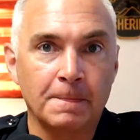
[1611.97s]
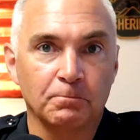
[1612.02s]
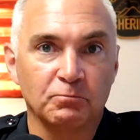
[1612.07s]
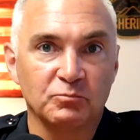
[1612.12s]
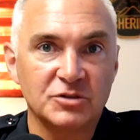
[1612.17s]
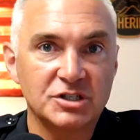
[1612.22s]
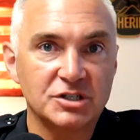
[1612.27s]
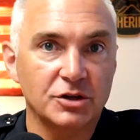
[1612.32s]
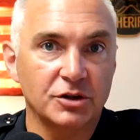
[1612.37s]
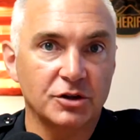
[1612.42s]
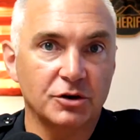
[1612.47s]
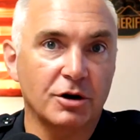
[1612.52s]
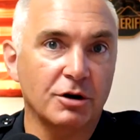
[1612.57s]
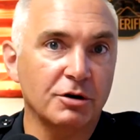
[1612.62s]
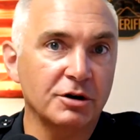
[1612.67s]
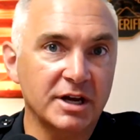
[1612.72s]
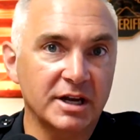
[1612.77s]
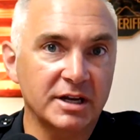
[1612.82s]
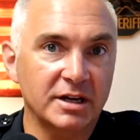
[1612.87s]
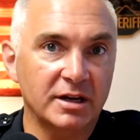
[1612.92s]
So they're
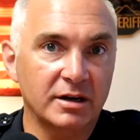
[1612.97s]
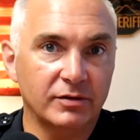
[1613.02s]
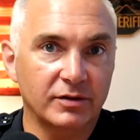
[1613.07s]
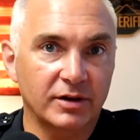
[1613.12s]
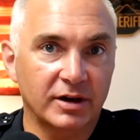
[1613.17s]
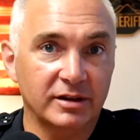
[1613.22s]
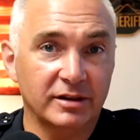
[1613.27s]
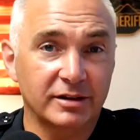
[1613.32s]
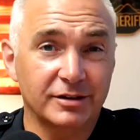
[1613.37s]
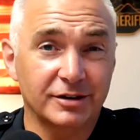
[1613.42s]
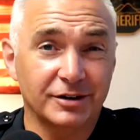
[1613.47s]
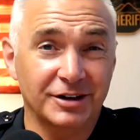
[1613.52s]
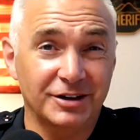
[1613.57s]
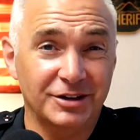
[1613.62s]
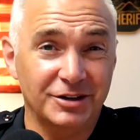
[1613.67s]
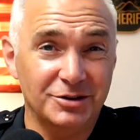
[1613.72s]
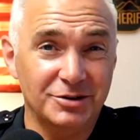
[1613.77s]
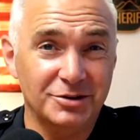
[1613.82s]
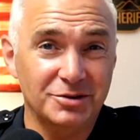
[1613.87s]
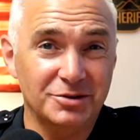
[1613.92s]
already identifying that they're going to
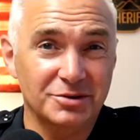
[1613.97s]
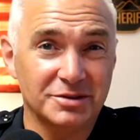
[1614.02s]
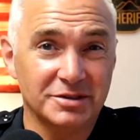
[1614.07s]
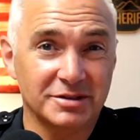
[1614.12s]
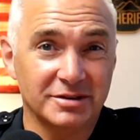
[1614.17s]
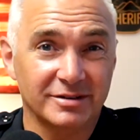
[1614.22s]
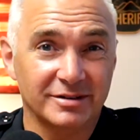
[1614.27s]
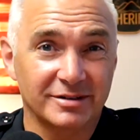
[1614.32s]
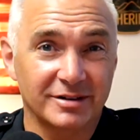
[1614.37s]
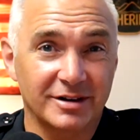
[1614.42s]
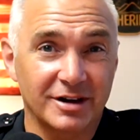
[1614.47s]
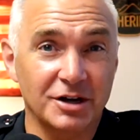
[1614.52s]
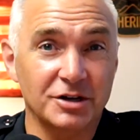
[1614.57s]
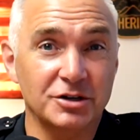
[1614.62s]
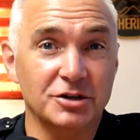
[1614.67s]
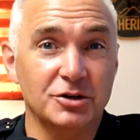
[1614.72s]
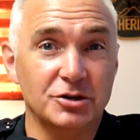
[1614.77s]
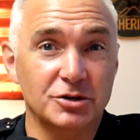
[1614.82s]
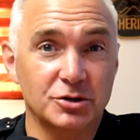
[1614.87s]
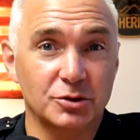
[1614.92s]
use
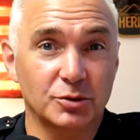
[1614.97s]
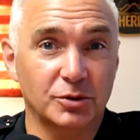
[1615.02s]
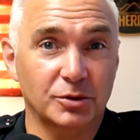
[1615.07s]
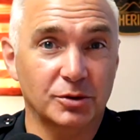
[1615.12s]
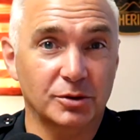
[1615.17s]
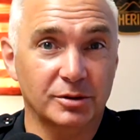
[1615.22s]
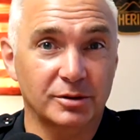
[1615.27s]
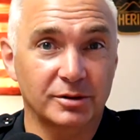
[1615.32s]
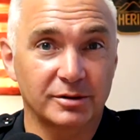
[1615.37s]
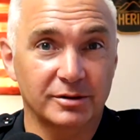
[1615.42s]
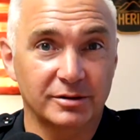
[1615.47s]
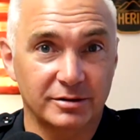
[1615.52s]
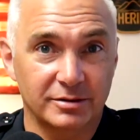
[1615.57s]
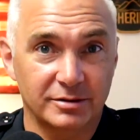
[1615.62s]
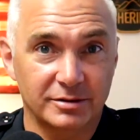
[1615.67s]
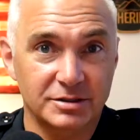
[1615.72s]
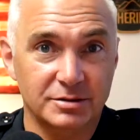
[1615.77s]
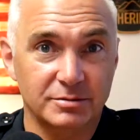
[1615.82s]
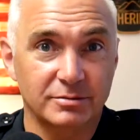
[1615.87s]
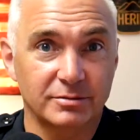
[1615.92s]
unusual
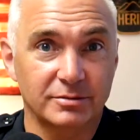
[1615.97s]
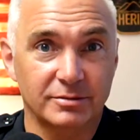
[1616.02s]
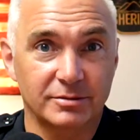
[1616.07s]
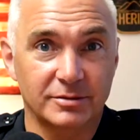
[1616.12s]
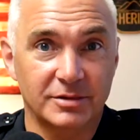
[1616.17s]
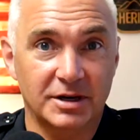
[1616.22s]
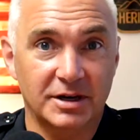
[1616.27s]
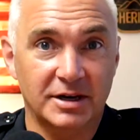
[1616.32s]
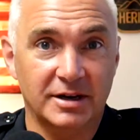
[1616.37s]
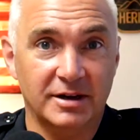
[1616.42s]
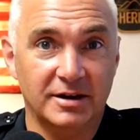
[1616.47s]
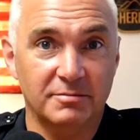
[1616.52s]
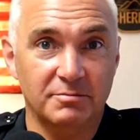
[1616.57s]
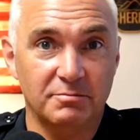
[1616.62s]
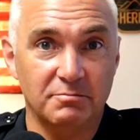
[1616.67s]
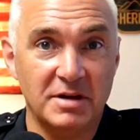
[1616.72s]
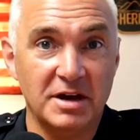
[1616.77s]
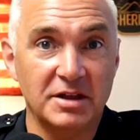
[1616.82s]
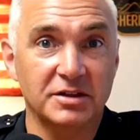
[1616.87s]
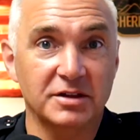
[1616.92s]

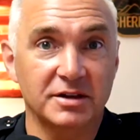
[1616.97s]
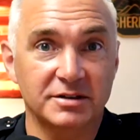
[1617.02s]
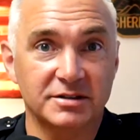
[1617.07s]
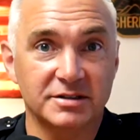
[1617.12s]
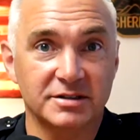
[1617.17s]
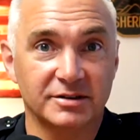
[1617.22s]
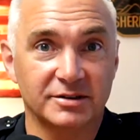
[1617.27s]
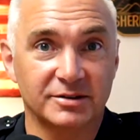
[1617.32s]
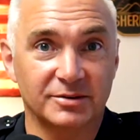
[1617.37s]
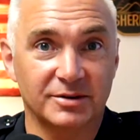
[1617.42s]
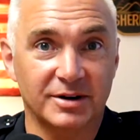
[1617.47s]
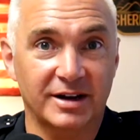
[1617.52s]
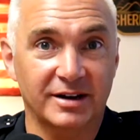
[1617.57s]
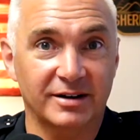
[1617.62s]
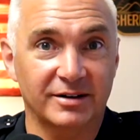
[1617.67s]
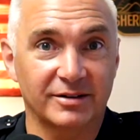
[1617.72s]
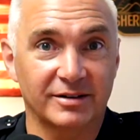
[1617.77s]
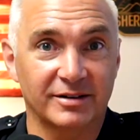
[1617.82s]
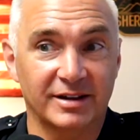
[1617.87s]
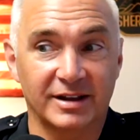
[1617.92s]
methods, right?
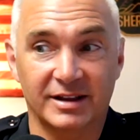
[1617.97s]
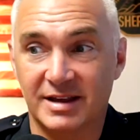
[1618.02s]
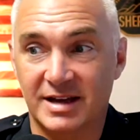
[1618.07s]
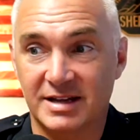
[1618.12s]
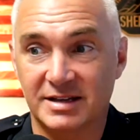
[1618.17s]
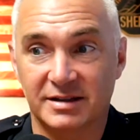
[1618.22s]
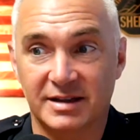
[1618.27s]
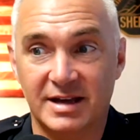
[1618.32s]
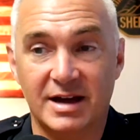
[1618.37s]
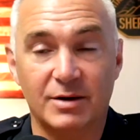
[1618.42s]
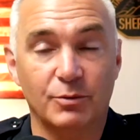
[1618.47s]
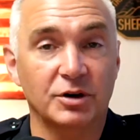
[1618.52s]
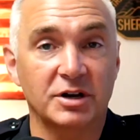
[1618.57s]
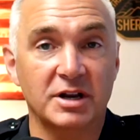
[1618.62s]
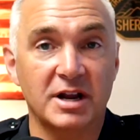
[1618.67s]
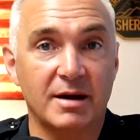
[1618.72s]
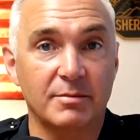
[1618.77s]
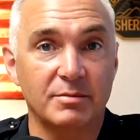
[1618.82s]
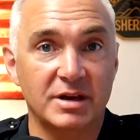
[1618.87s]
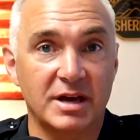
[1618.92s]
Like that would
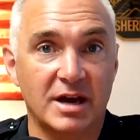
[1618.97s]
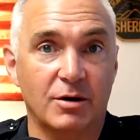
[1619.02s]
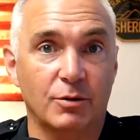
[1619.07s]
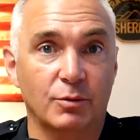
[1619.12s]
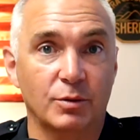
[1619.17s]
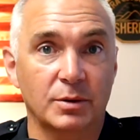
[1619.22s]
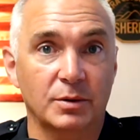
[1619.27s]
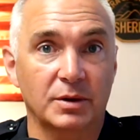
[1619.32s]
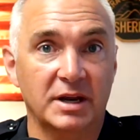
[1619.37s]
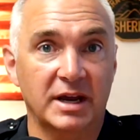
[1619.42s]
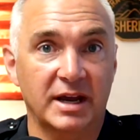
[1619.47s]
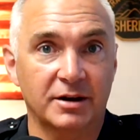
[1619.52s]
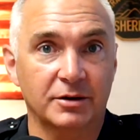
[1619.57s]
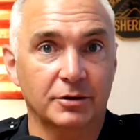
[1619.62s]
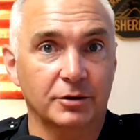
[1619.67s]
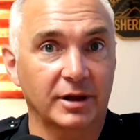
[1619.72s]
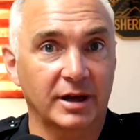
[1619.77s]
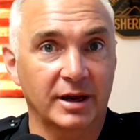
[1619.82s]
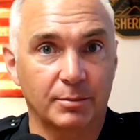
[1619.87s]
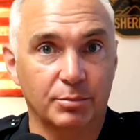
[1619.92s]
not be how we would
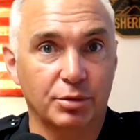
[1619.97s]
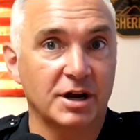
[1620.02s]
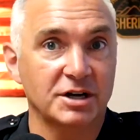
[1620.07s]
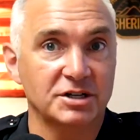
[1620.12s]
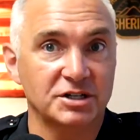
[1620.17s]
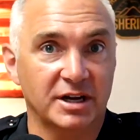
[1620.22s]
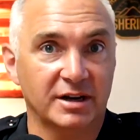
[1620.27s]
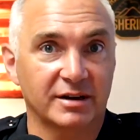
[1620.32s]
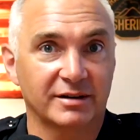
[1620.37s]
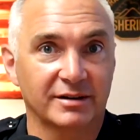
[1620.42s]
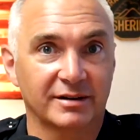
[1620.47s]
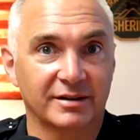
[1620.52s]
handle a project.